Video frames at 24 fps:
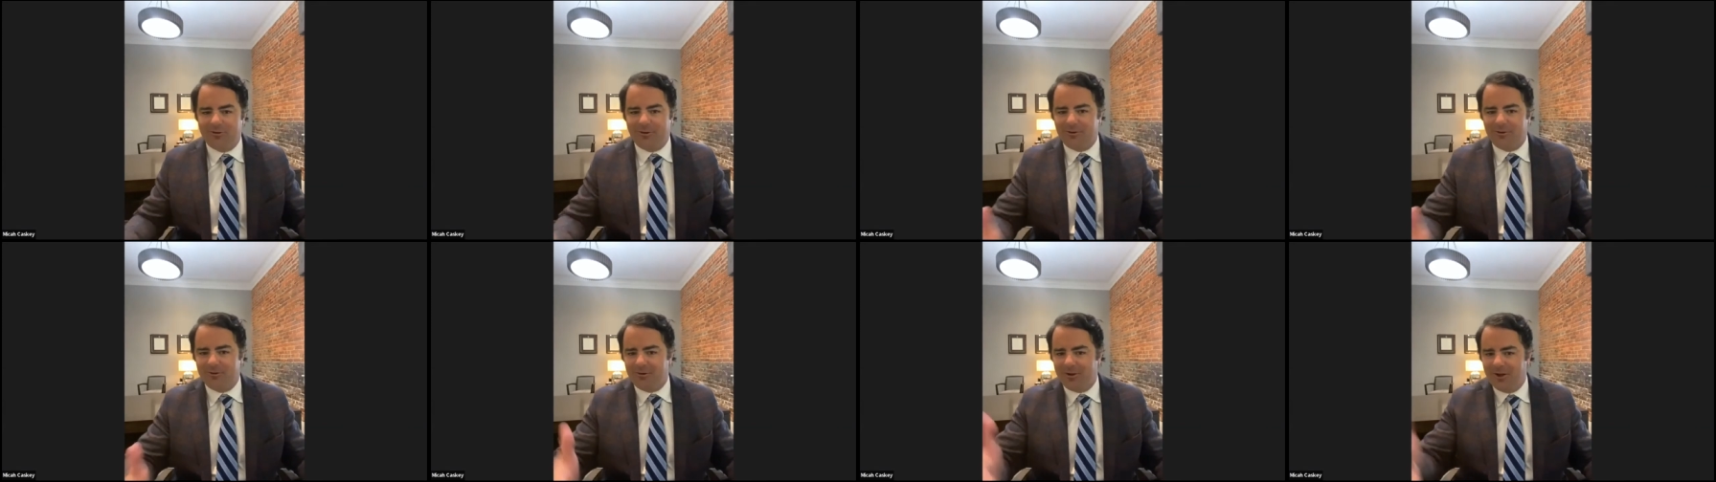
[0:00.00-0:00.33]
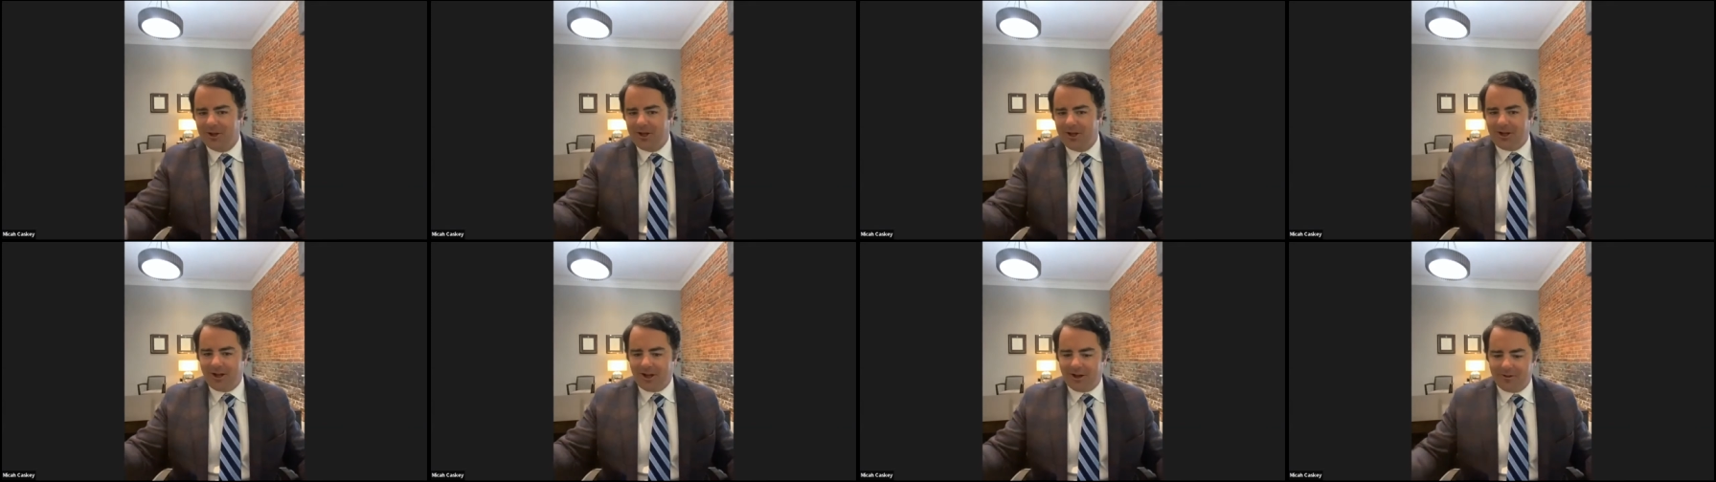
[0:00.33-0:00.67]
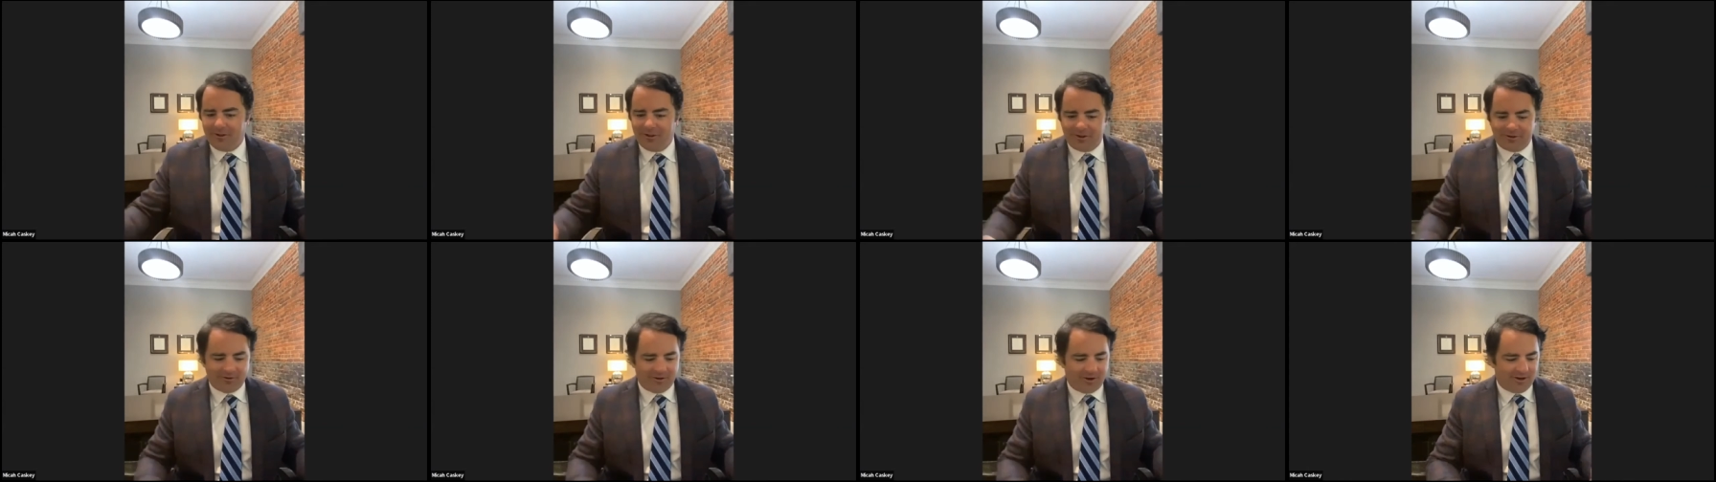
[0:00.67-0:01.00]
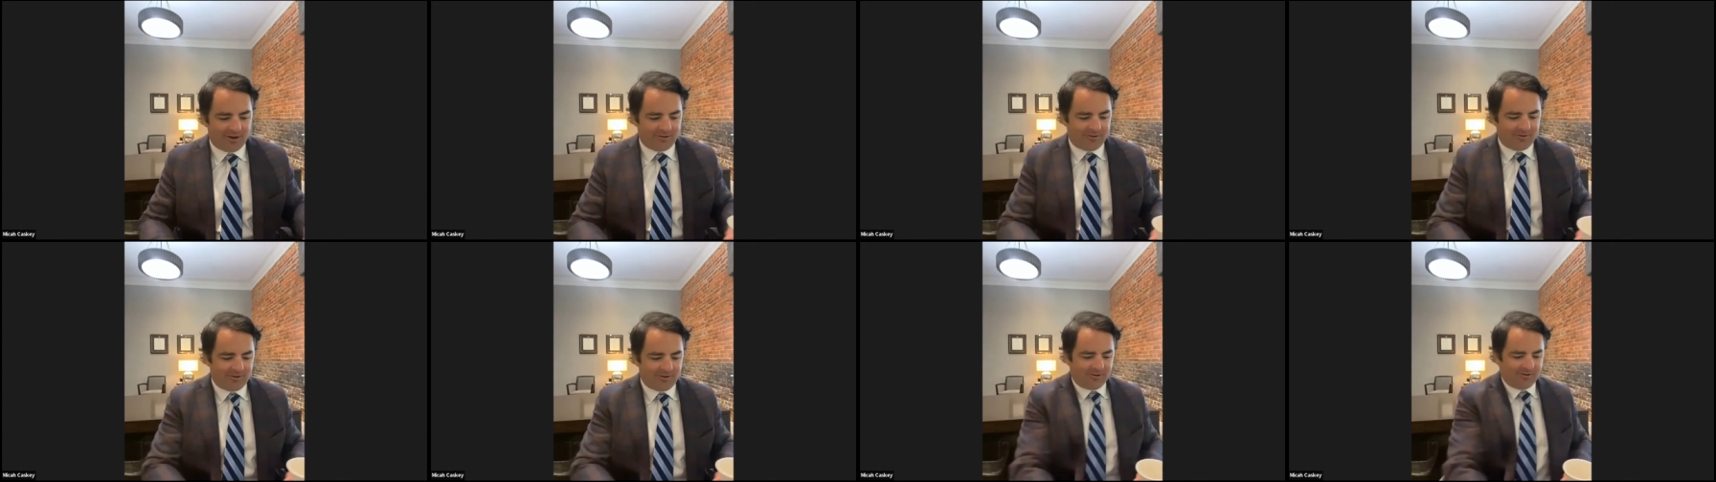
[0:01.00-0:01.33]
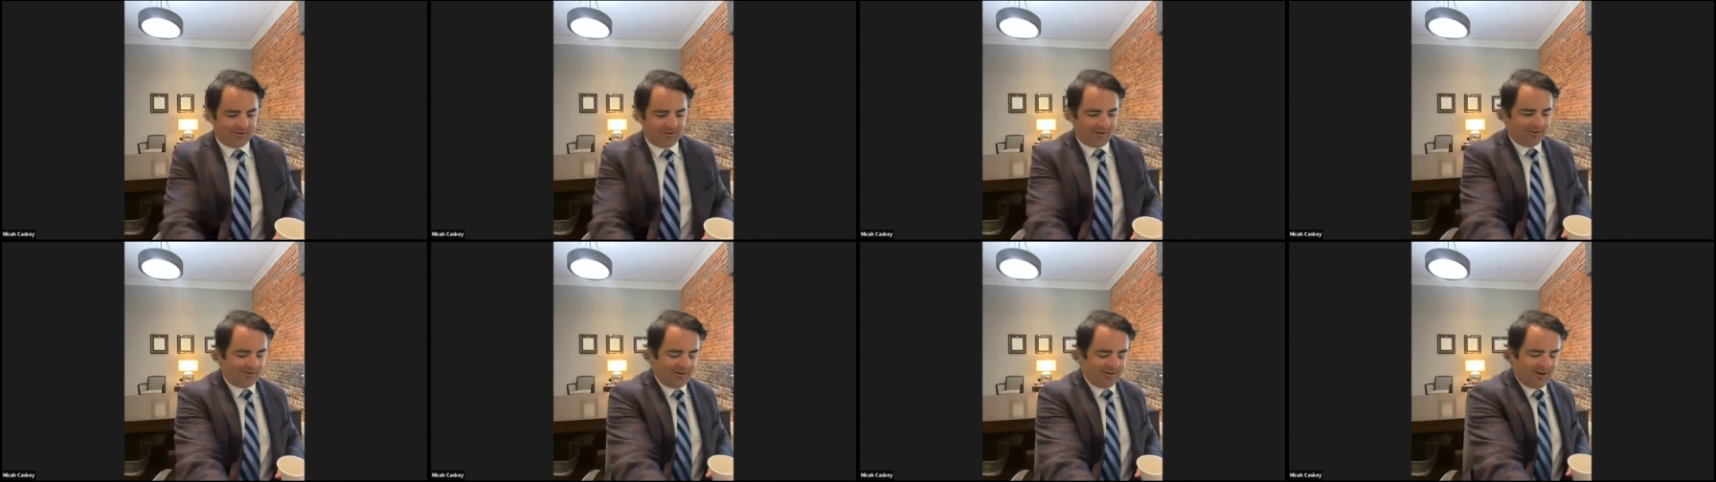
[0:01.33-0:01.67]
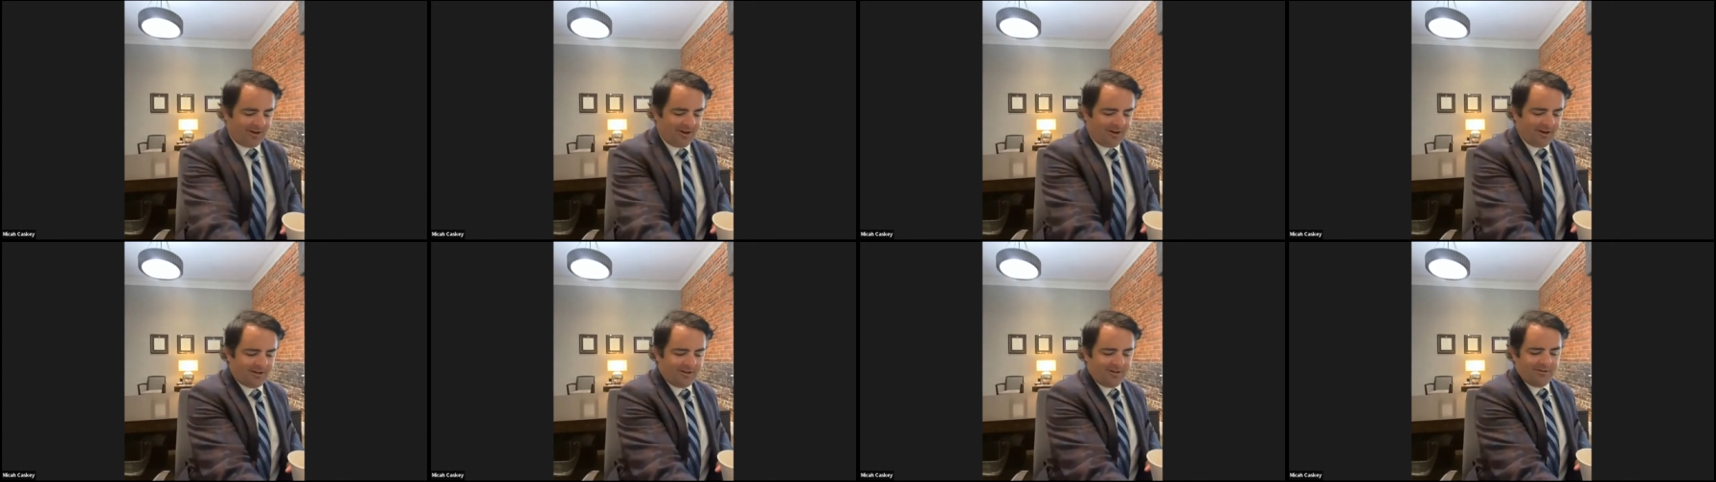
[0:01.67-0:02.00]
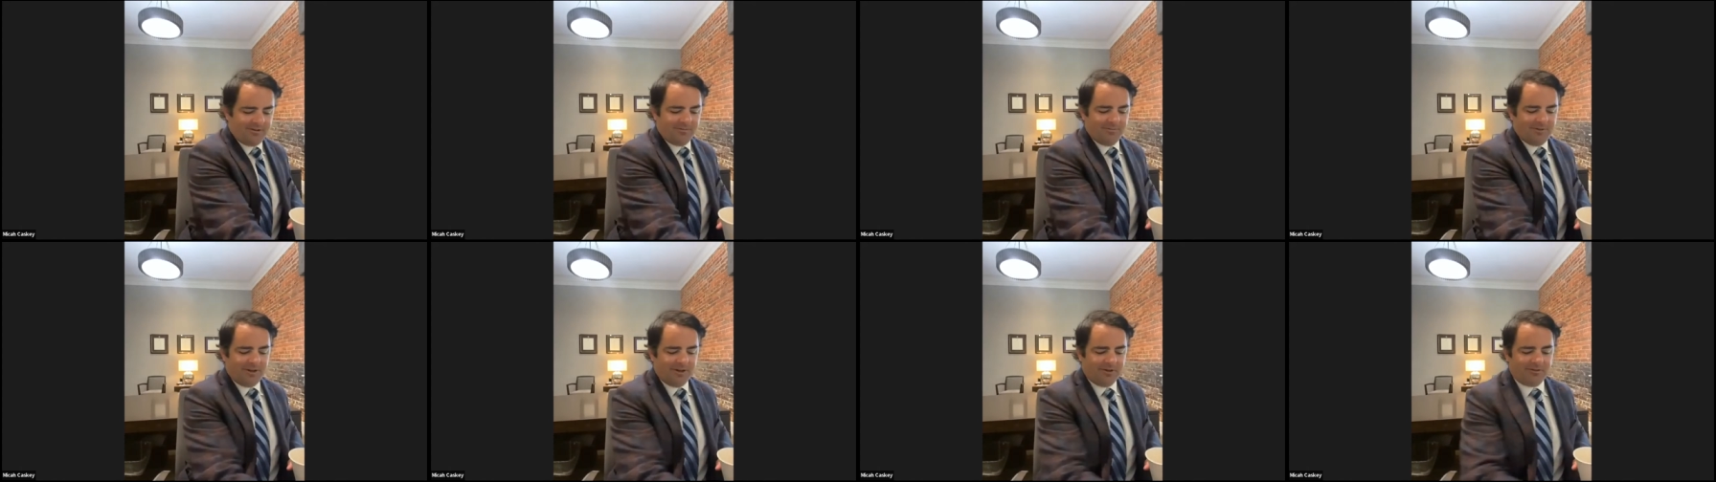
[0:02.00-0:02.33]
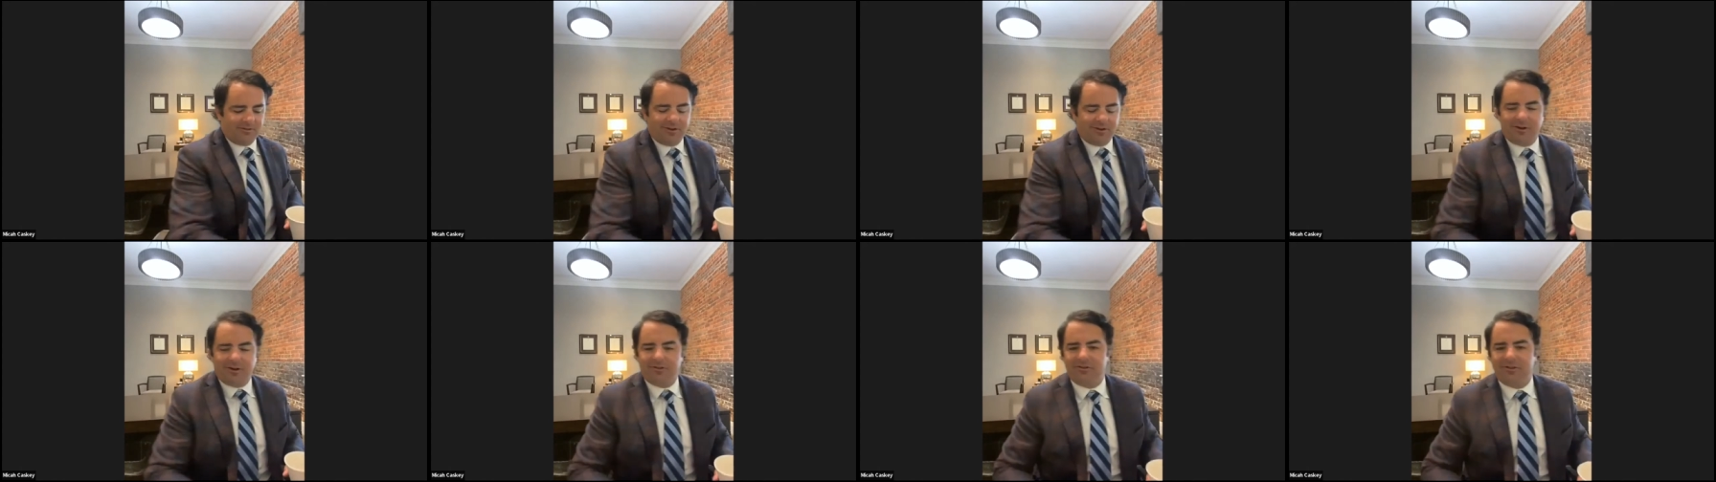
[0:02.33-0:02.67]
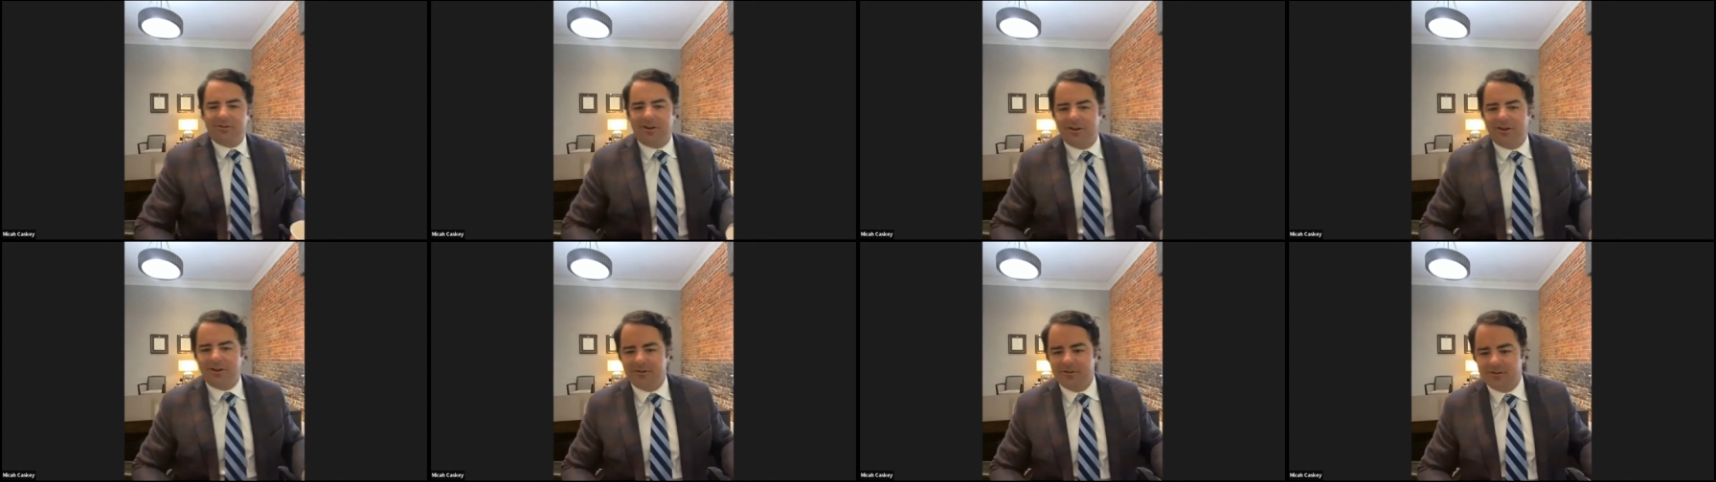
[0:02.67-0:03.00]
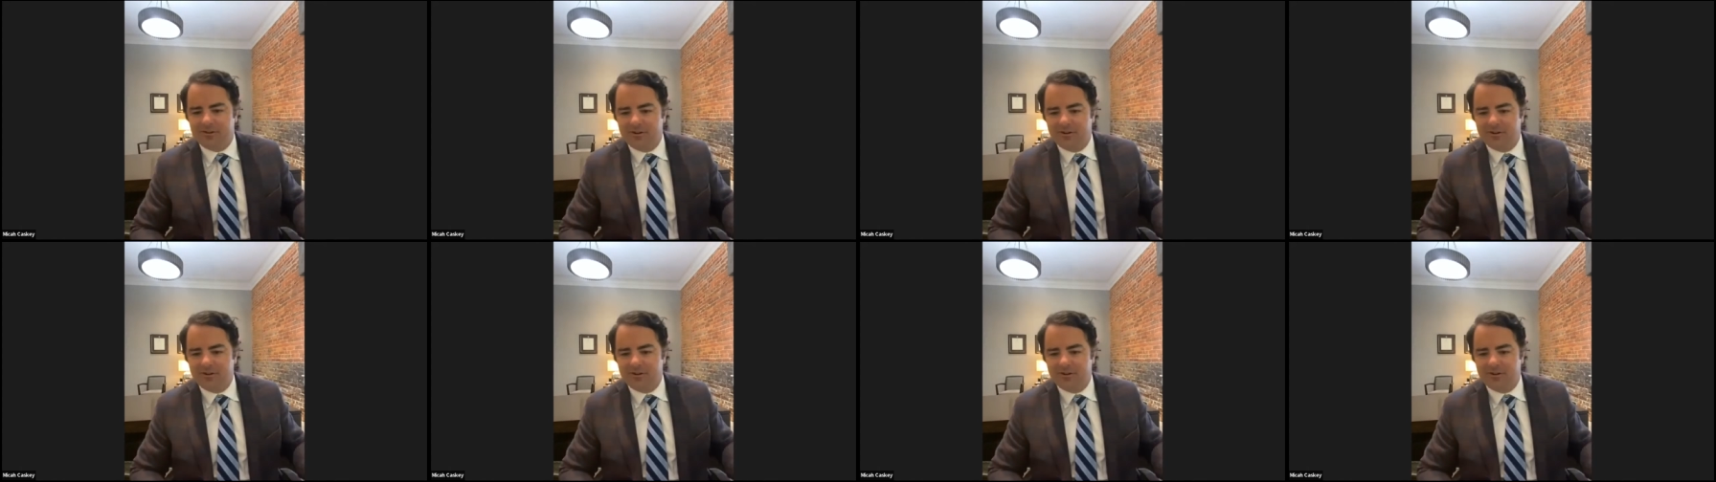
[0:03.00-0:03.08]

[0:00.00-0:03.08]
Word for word: So I think Todd sounds like Todd. Makes a lot of sense.